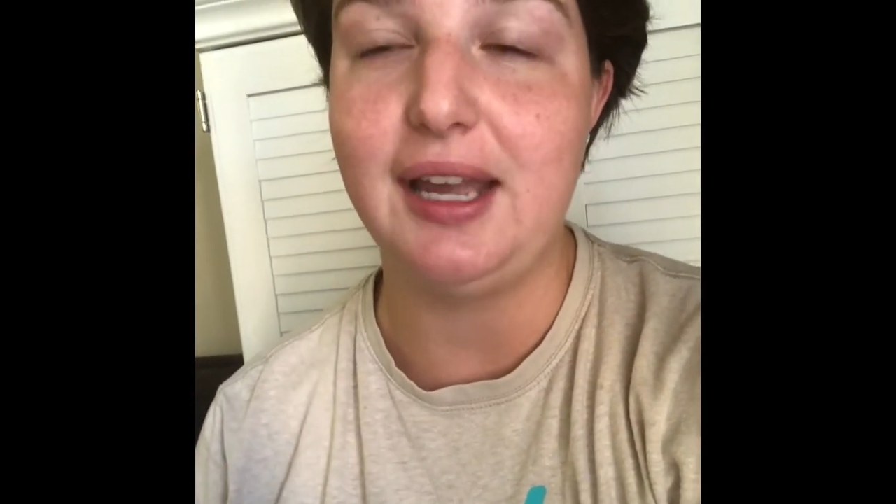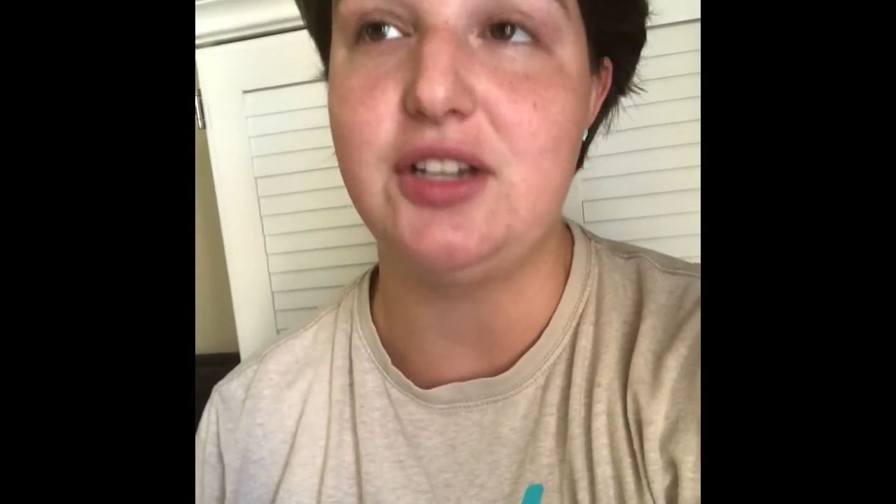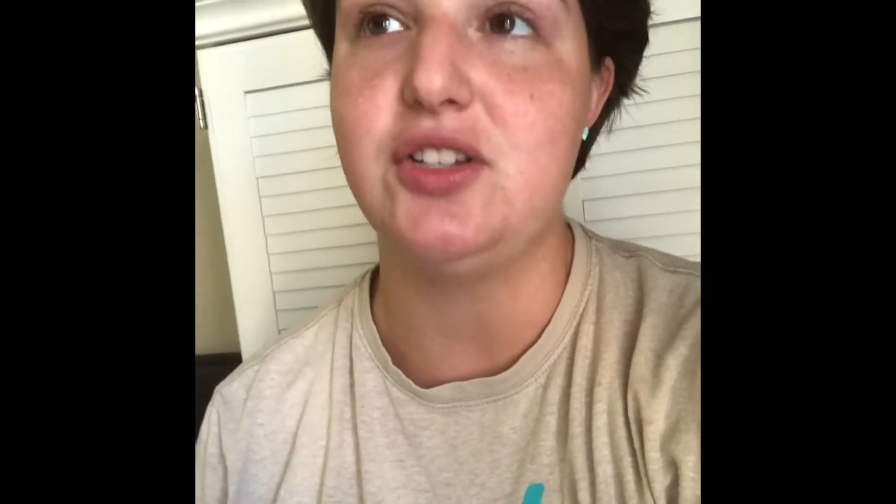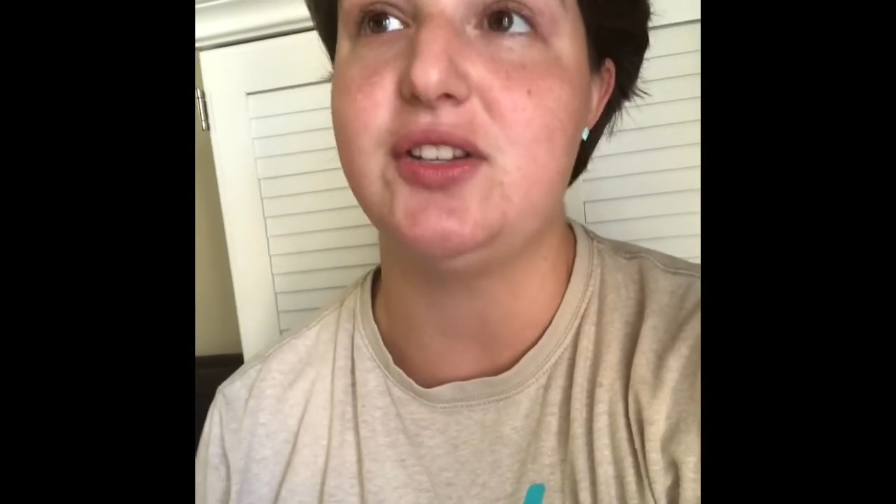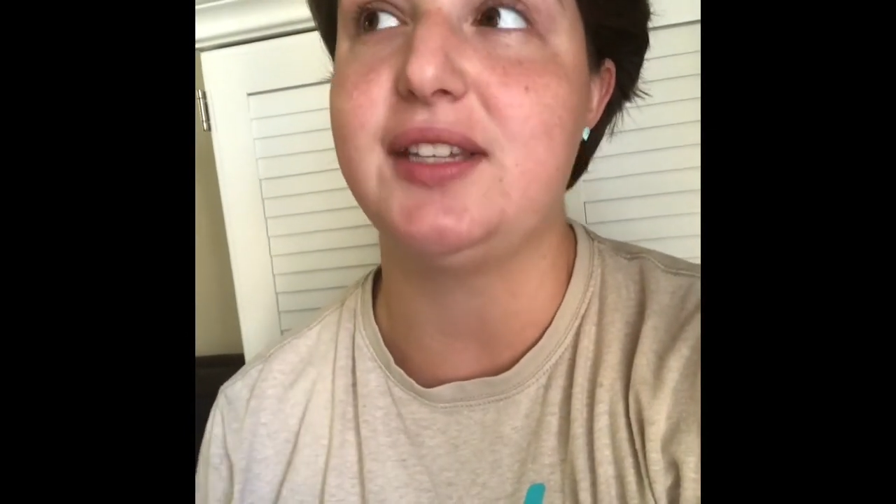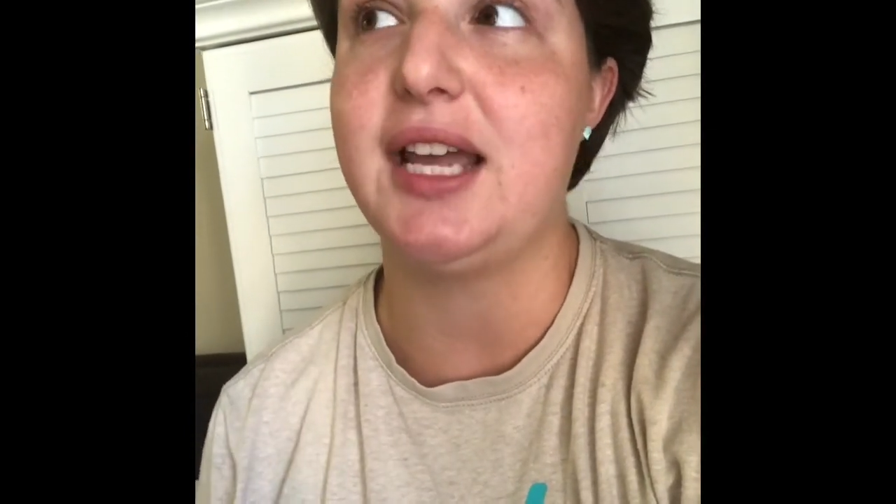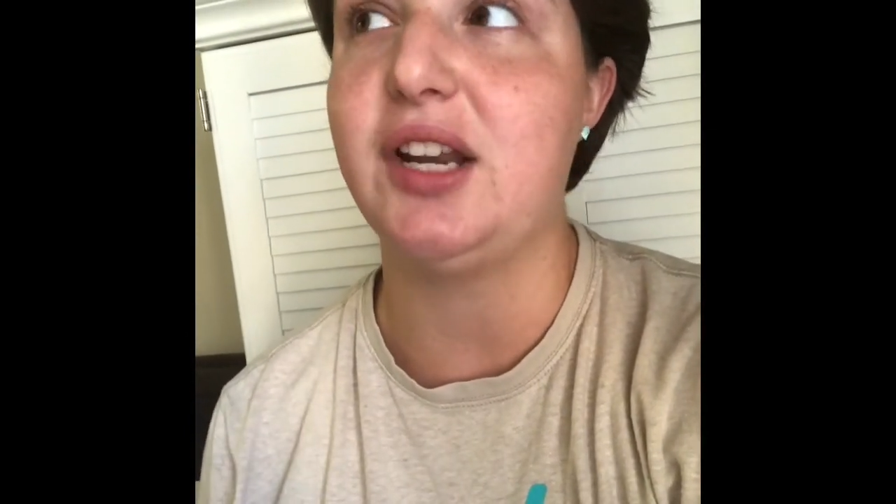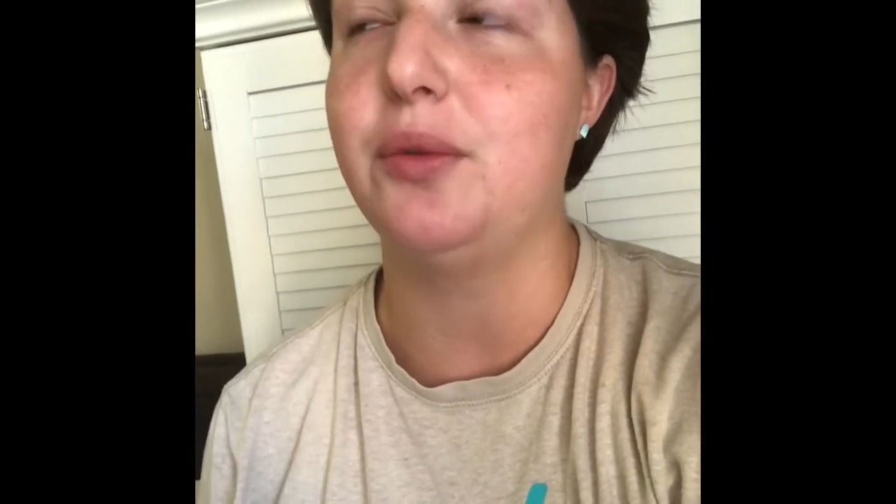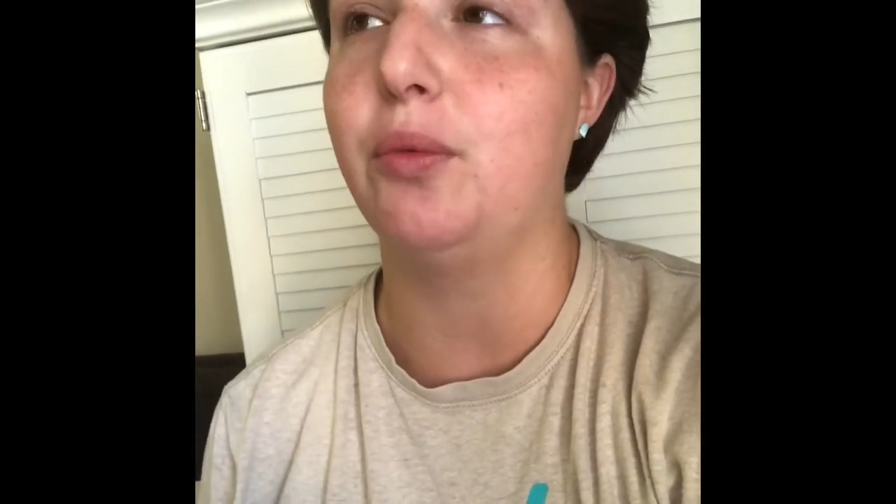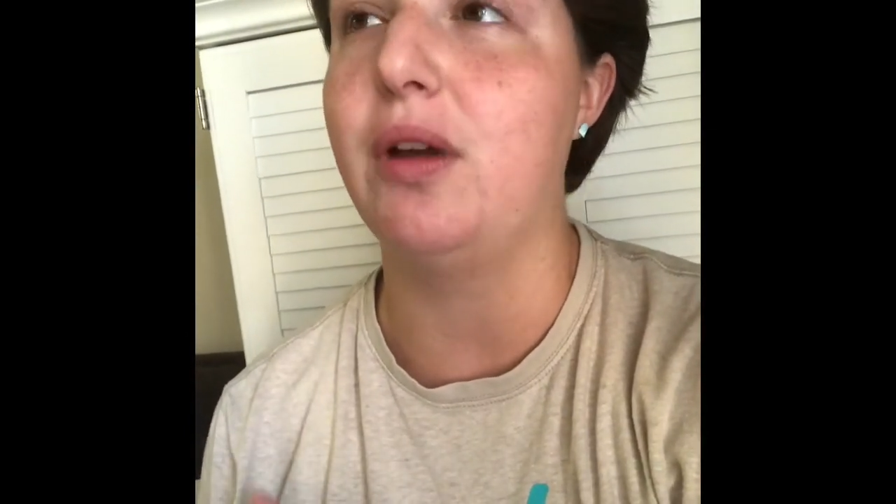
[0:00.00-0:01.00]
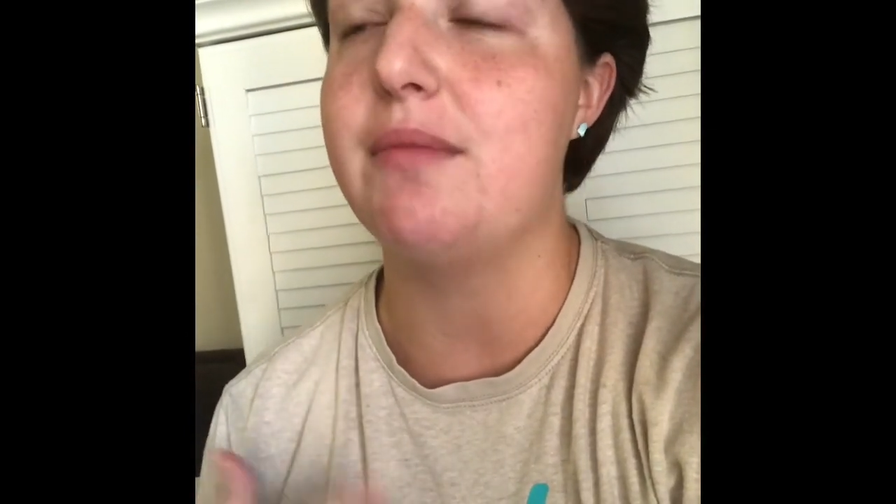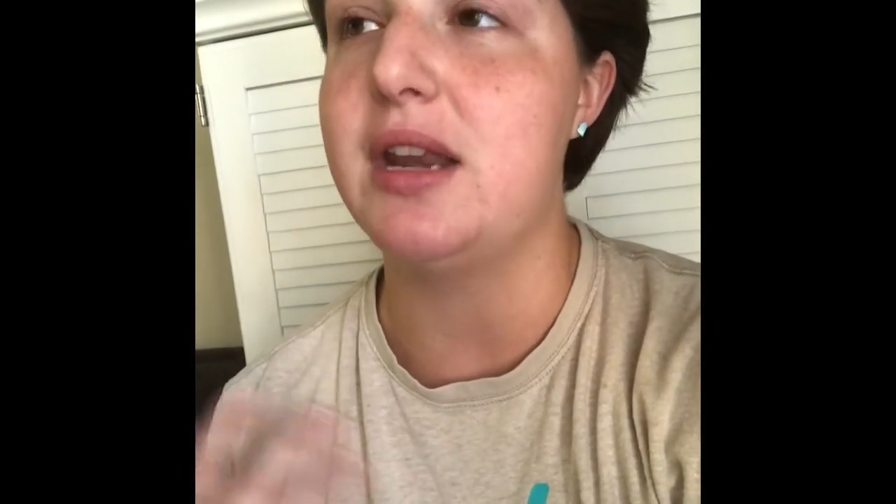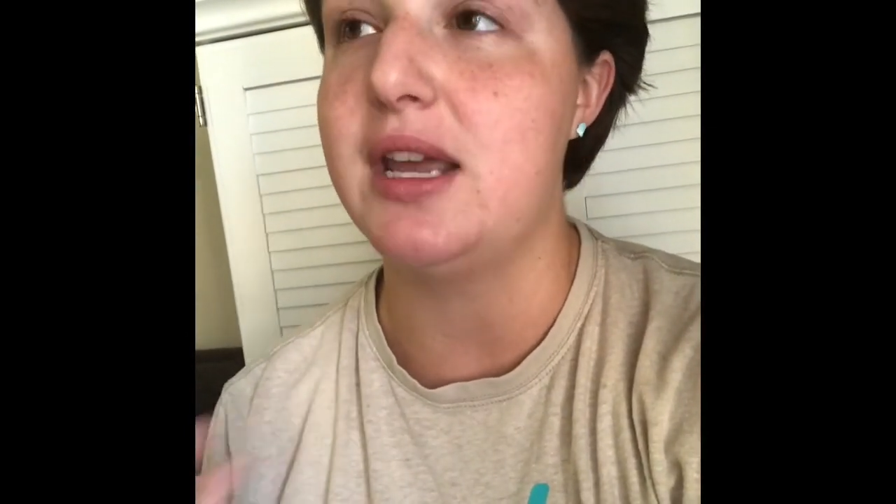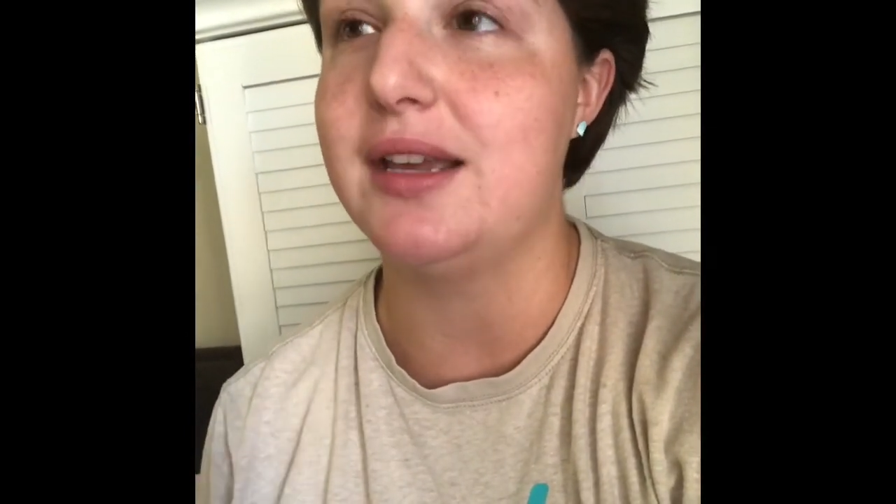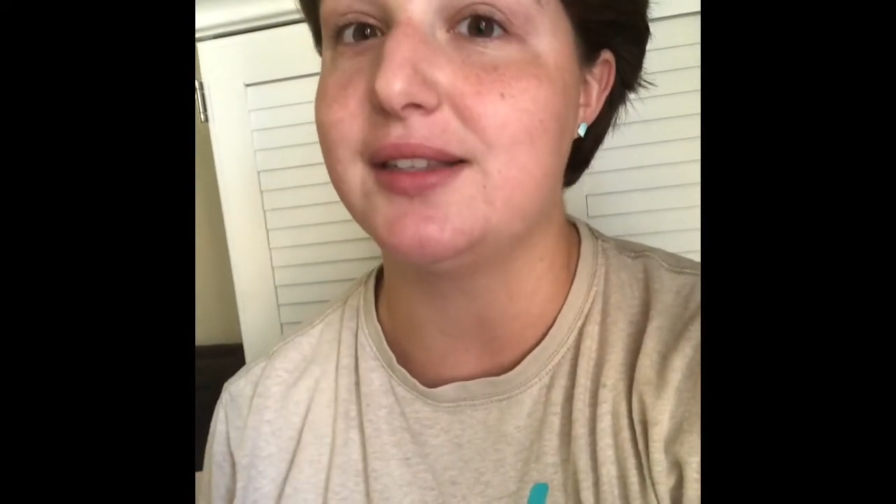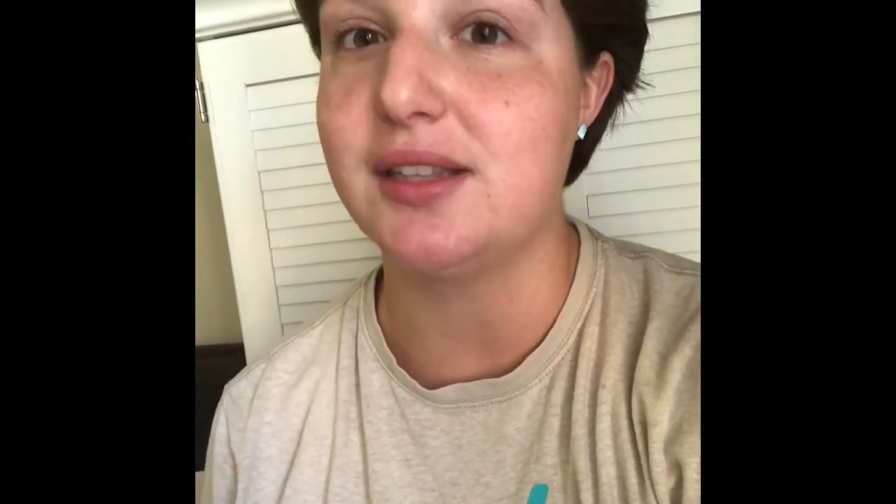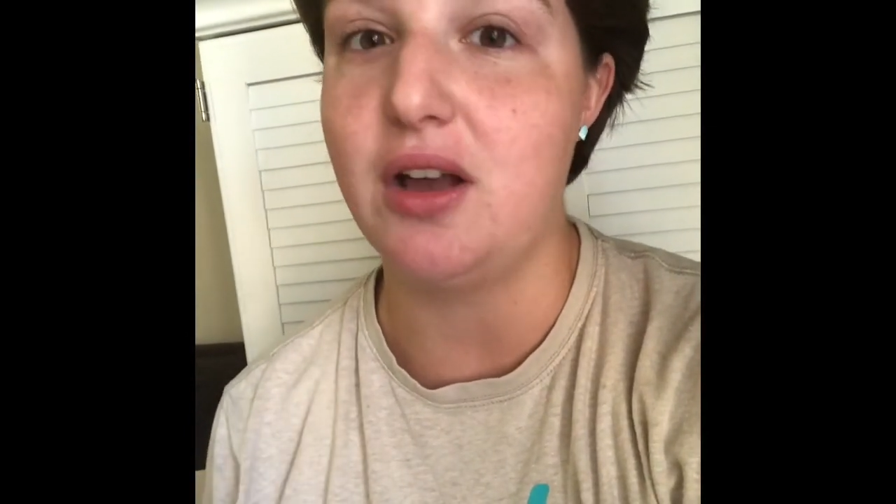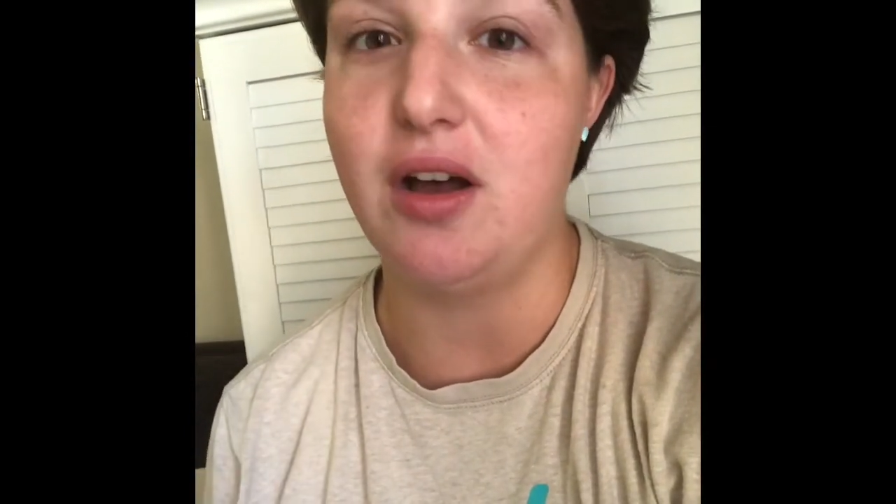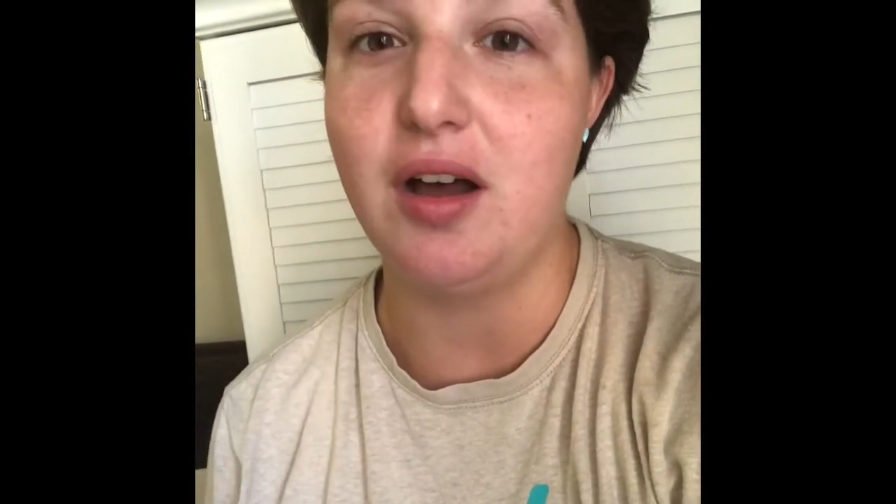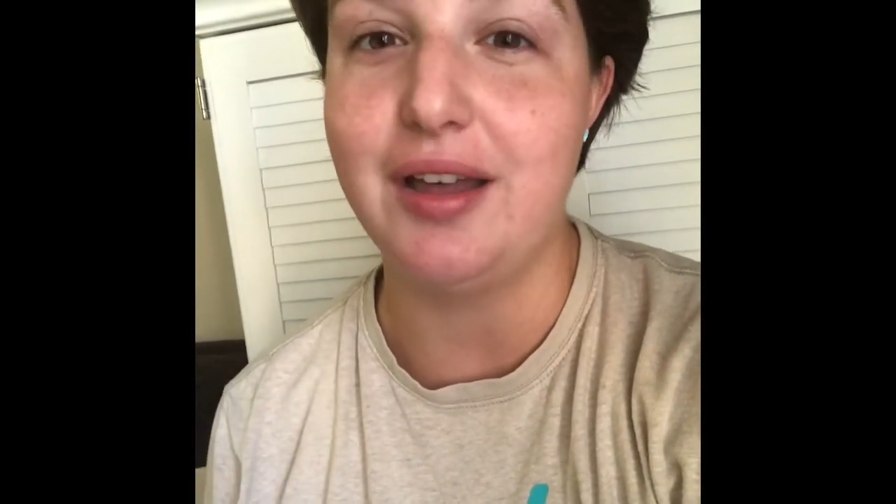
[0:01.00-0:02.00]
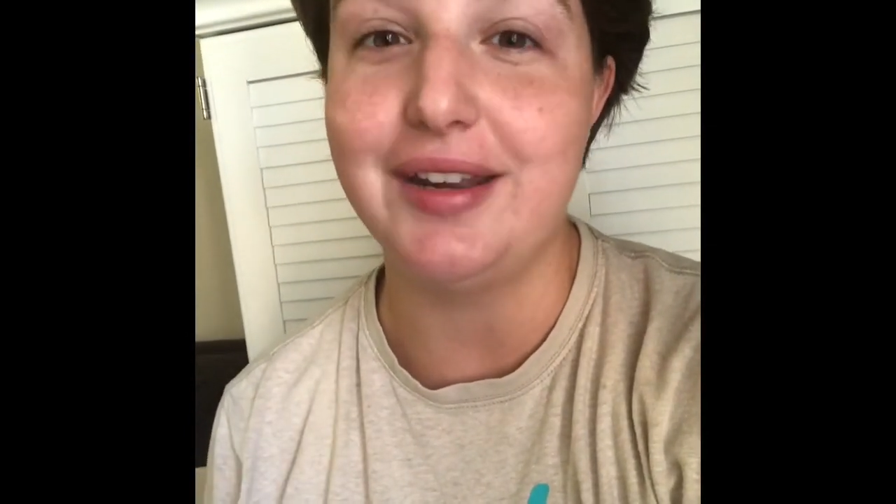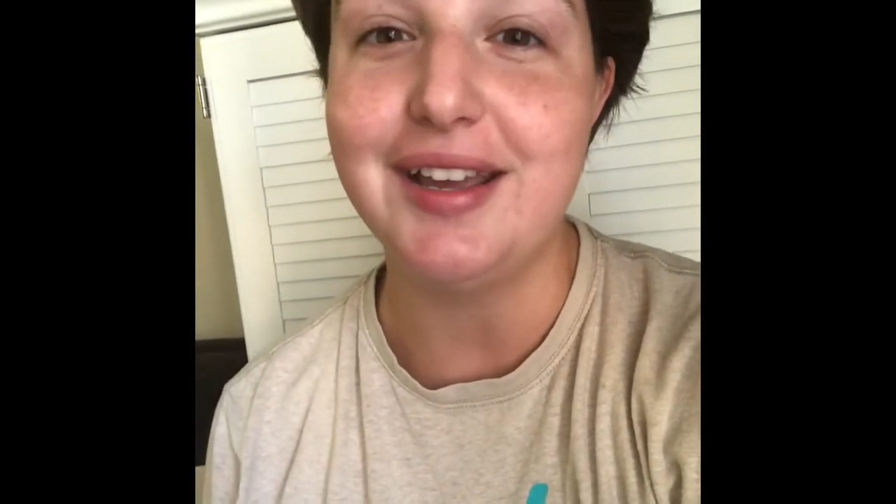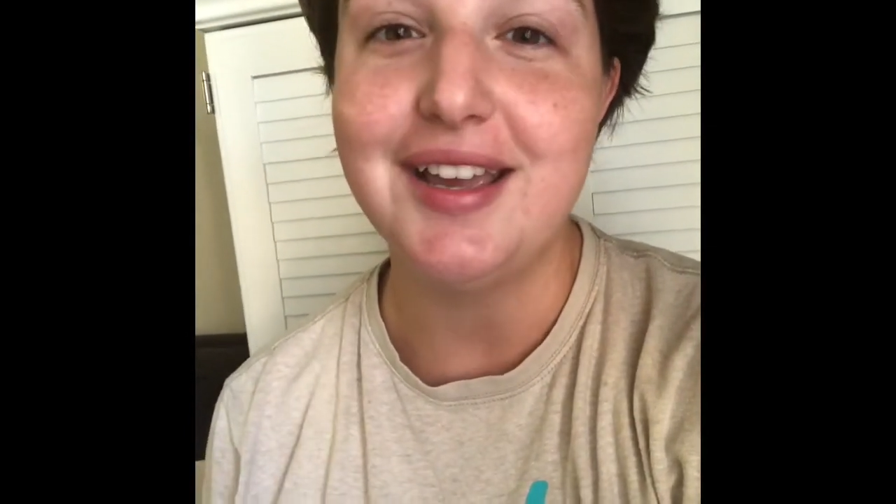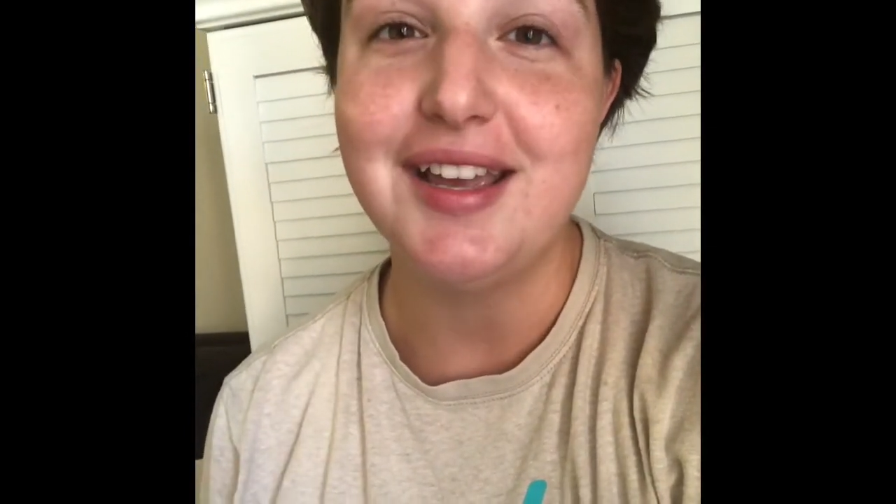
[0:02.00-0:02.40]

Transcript: and to just kind of reminisce on